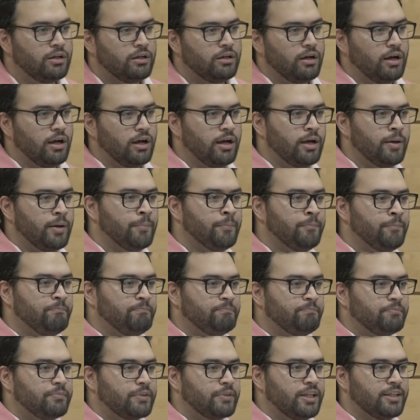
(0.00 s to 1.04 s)

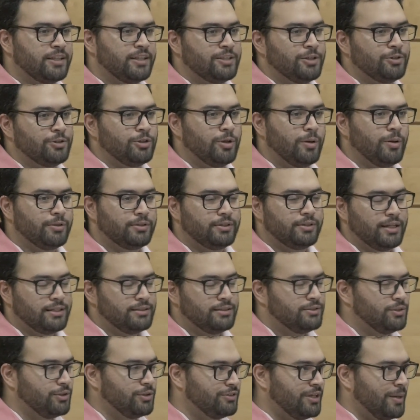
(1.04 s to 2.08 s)
that
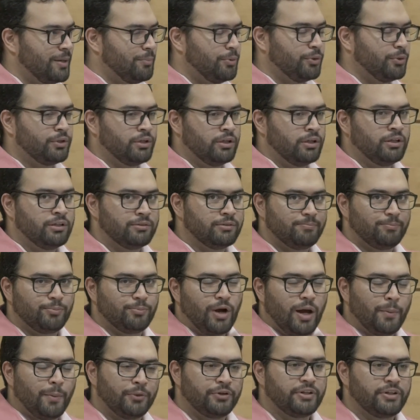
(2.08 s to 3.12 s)
sort of temporal
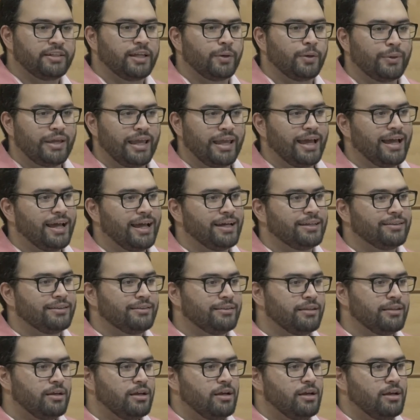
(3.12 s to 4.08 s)
property that we had,